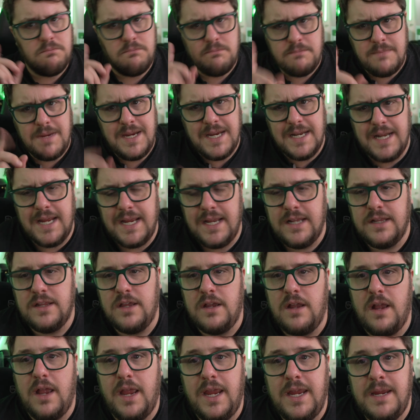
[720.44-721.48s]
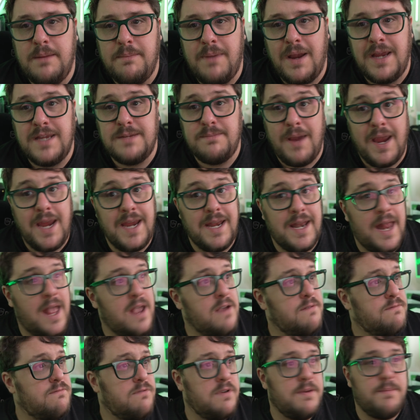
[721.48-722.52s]
meaning that eBay's paid
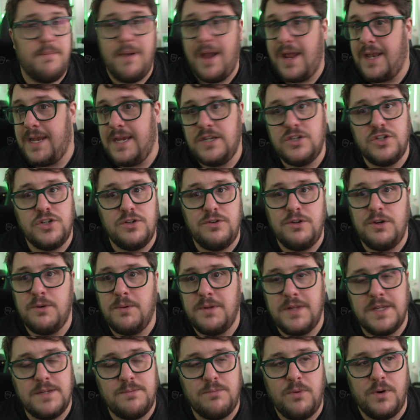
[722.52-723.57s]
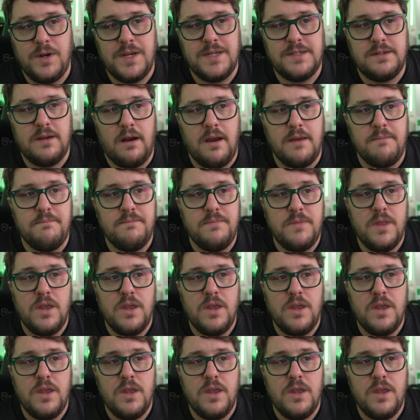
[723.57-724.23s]
every penny to you at this point in time